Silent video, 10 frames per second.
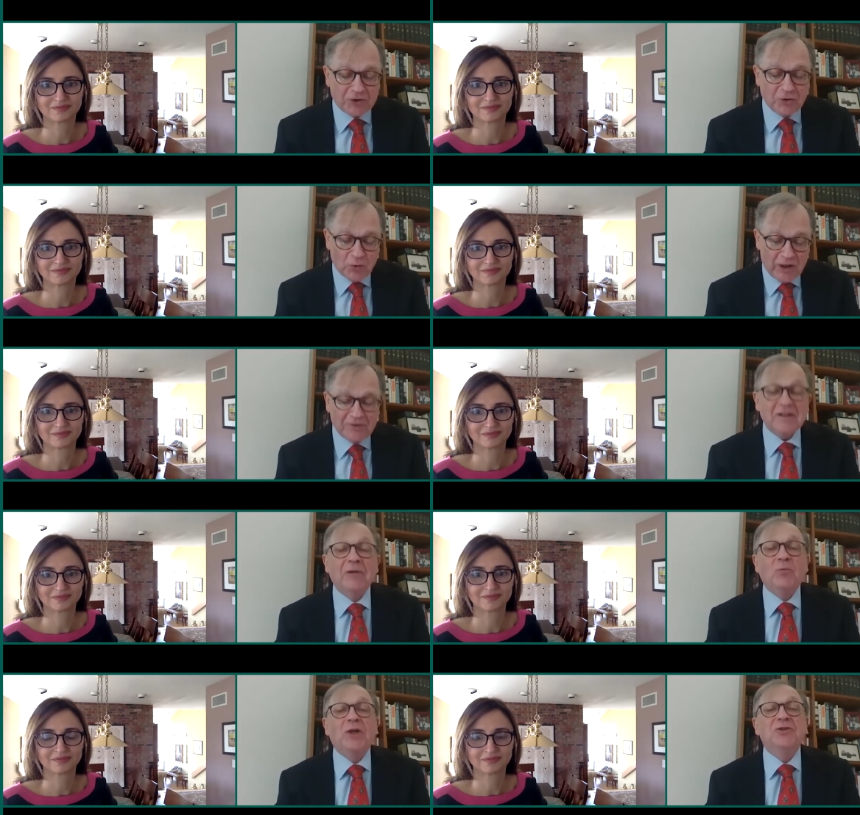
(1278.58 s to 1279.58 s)
Speaker 1: you want
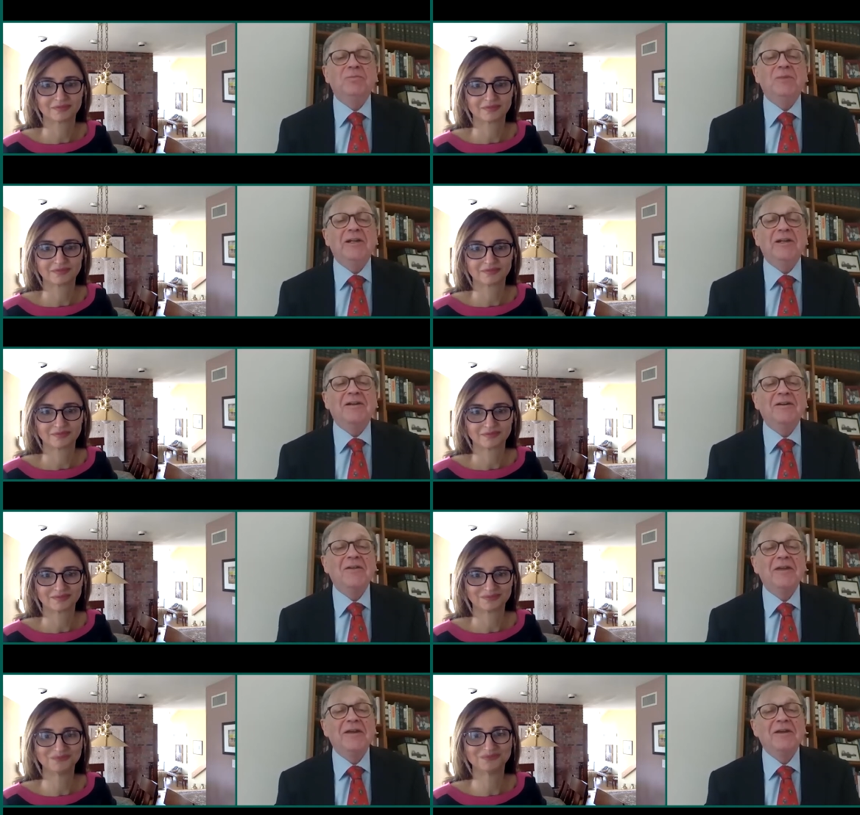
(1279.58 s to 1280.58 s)
and what you mean.
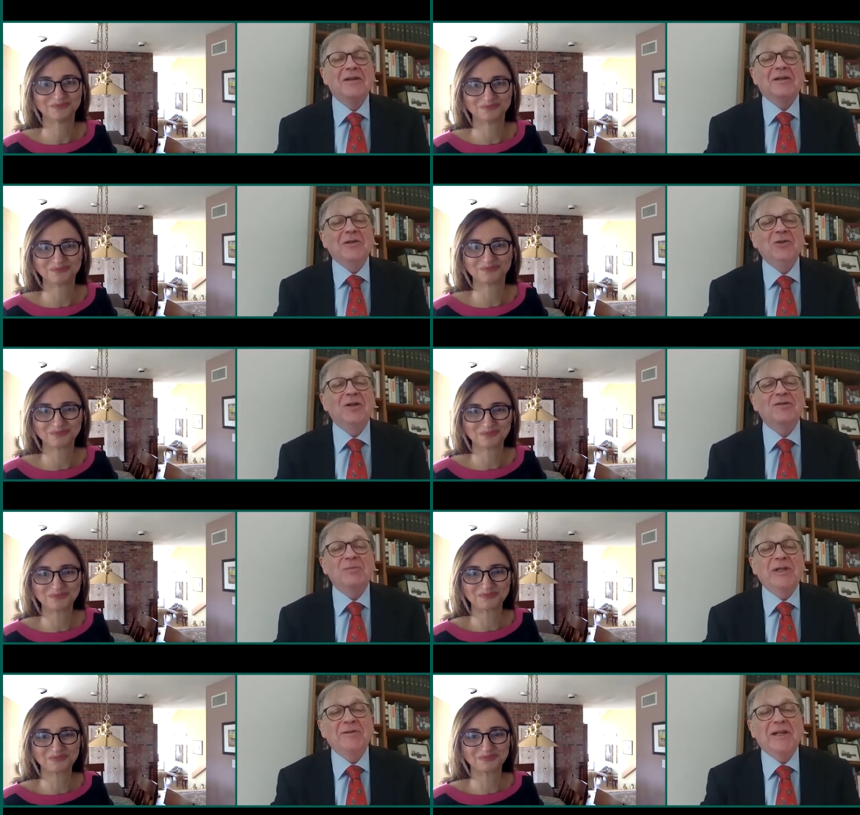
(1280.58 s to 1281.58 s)
Can you
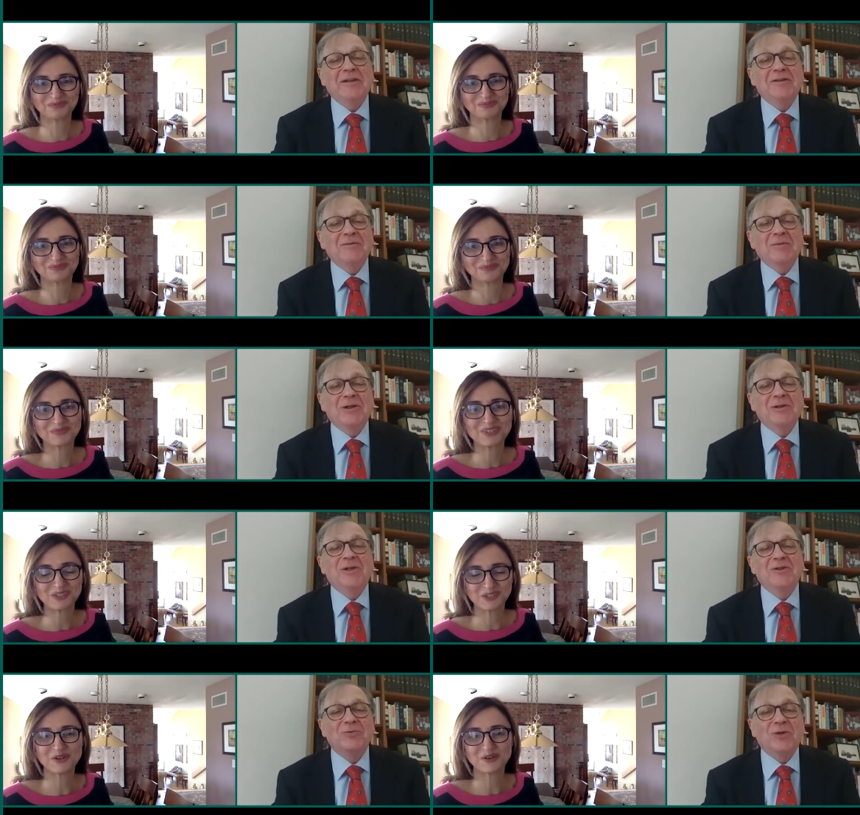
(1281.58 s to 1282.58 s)
explain that a little
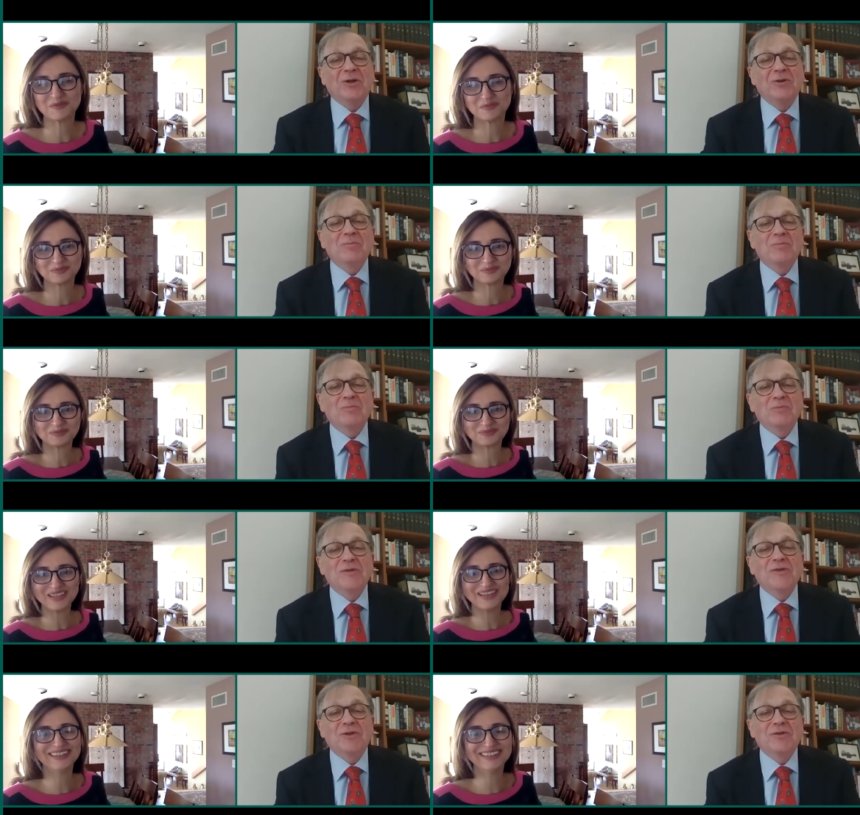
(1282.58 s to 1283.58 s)
bit to our
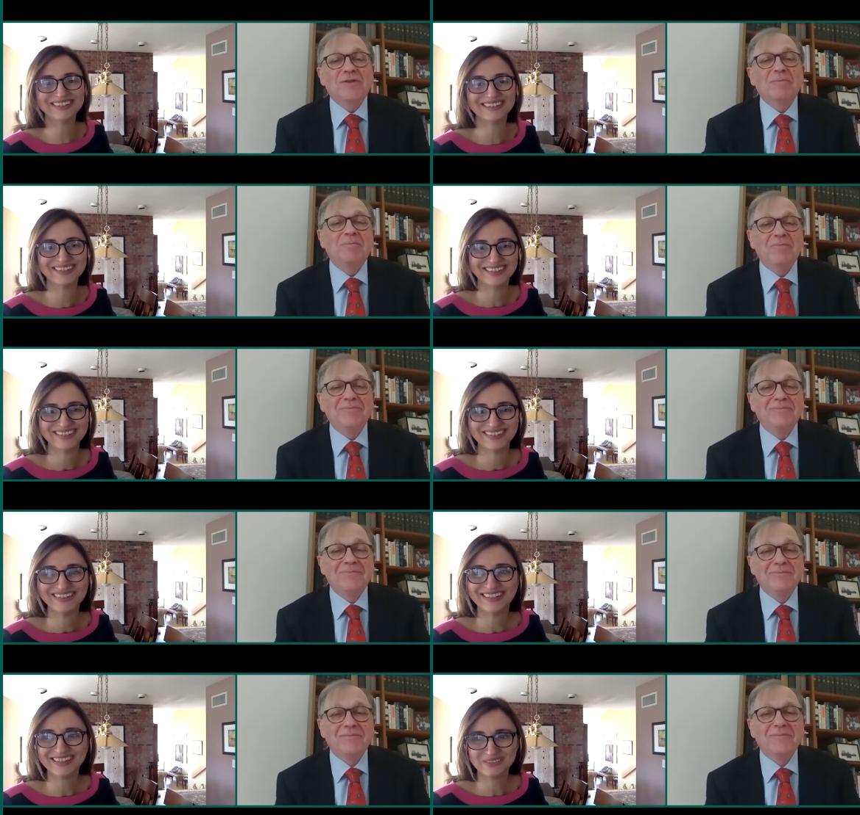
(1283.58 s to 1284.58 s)
listeners?
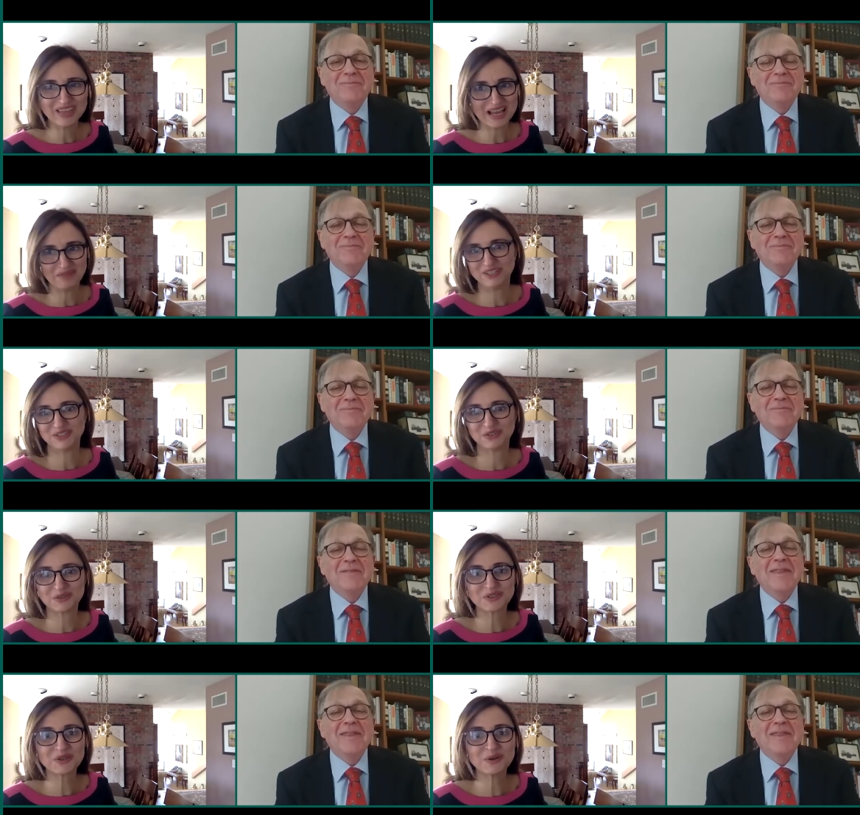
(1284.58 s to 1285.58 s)
Speaker 2: I'd be happy to.
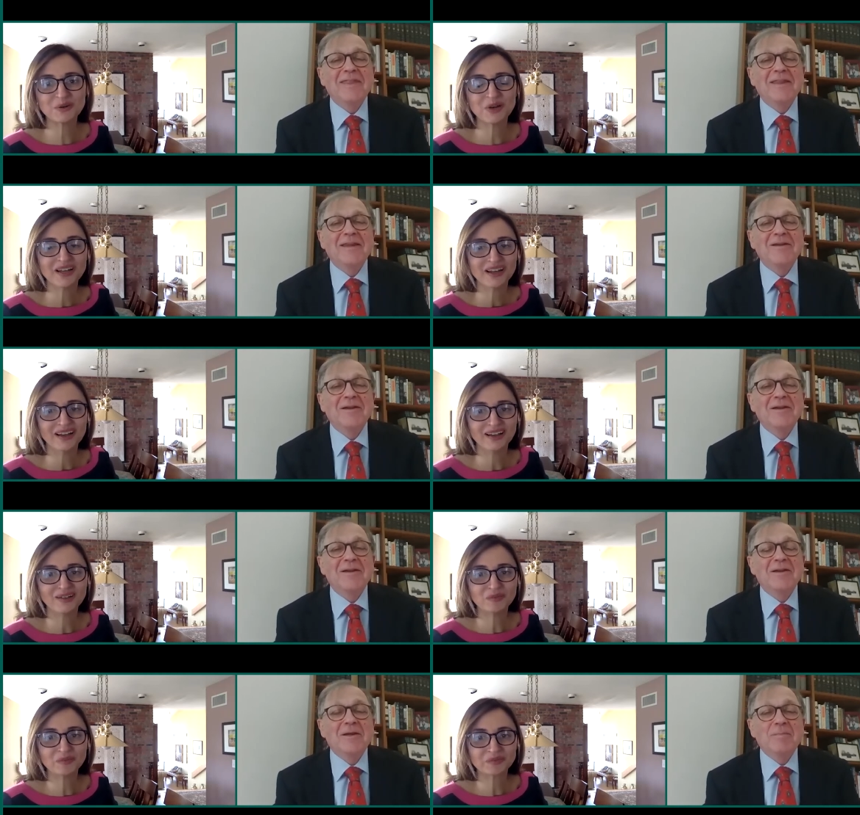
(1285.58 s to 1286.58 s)
So,
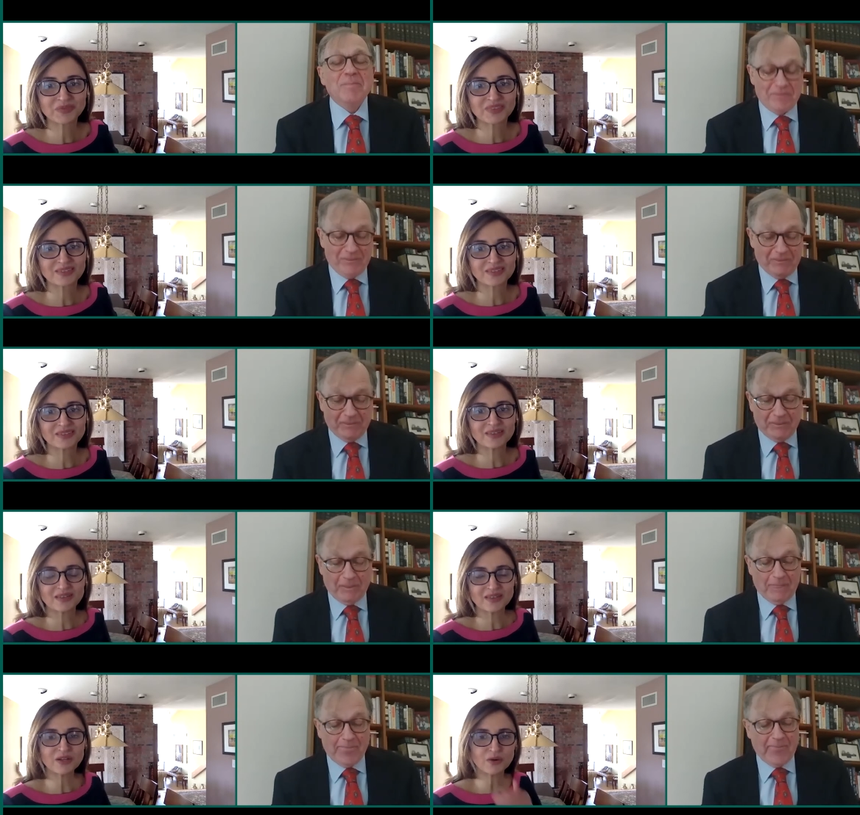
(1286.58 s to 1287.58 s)
um, the,
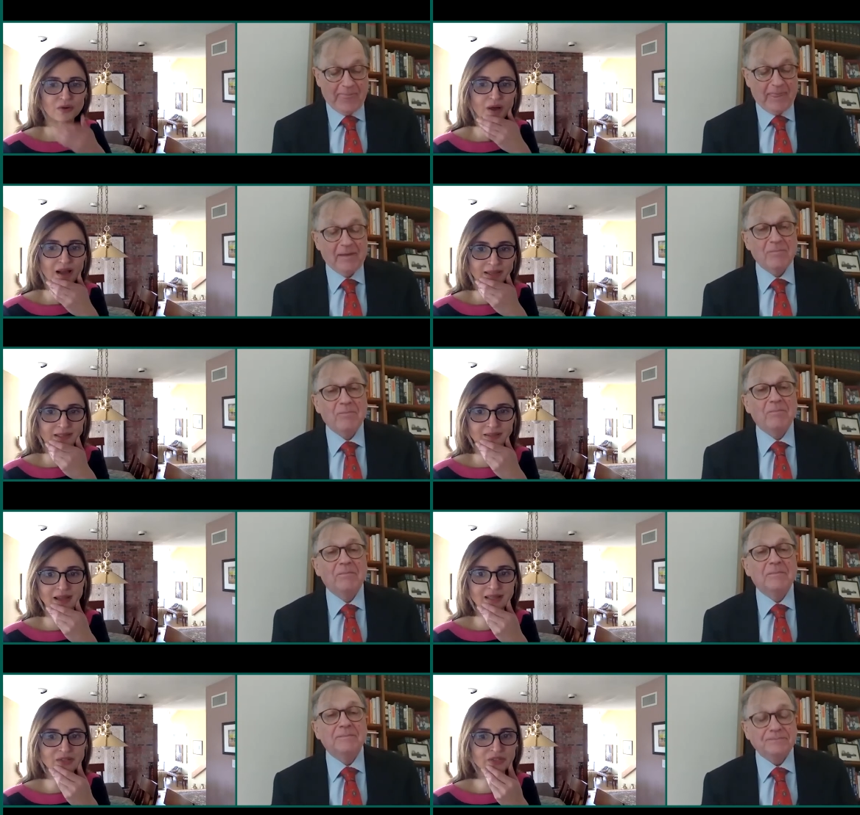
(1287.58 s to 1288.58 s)
you know, I,
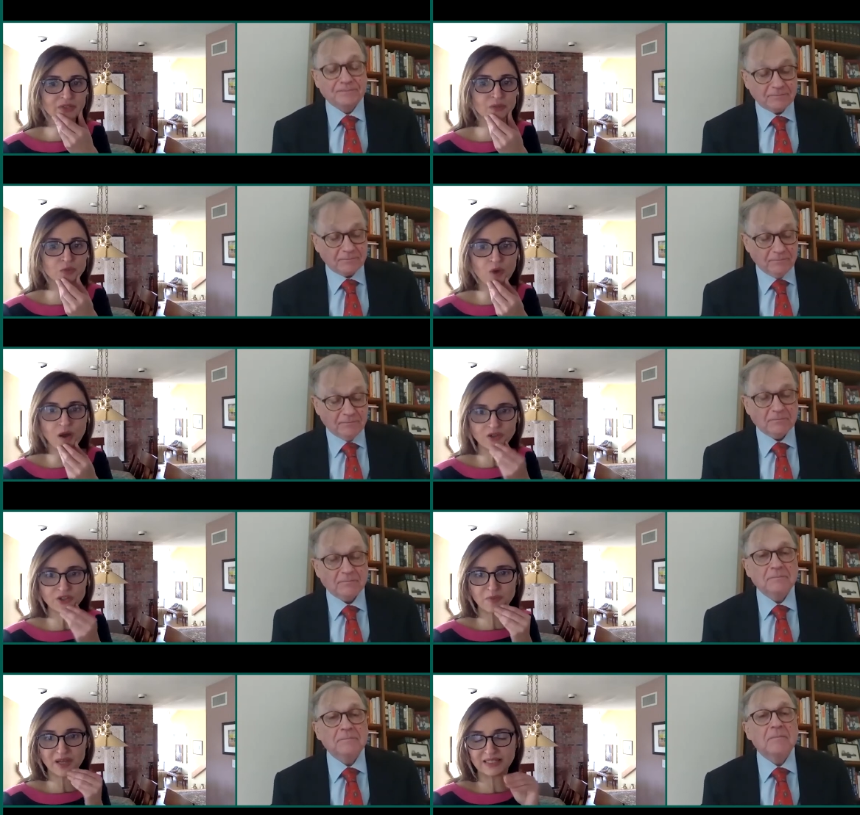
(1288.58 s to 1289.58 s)
I used to
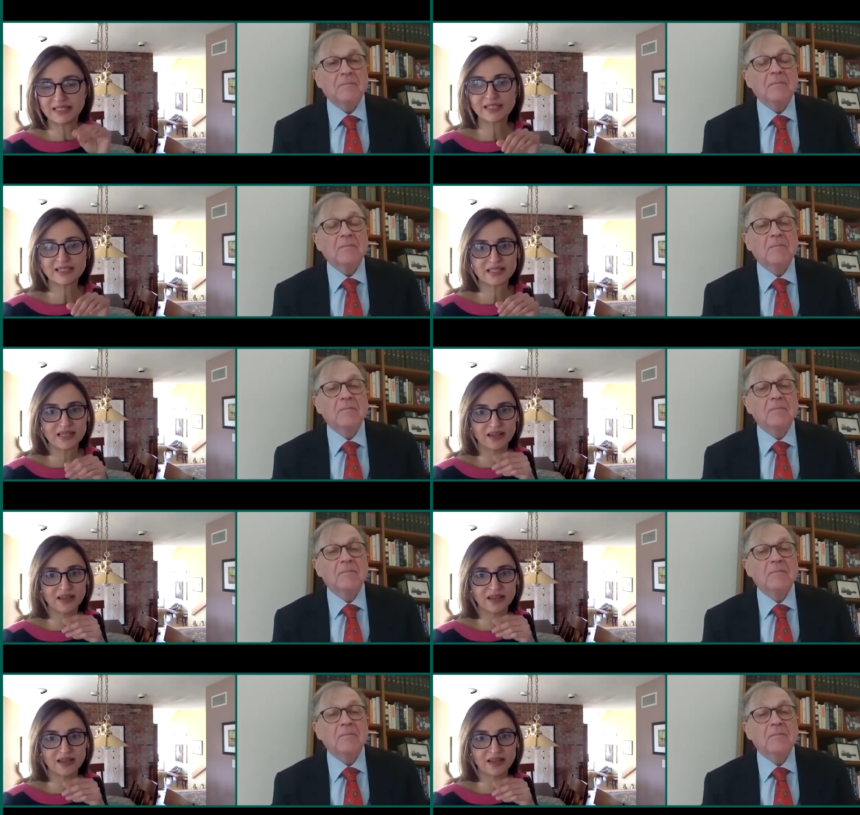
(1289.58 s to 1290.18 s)
watch my nieces and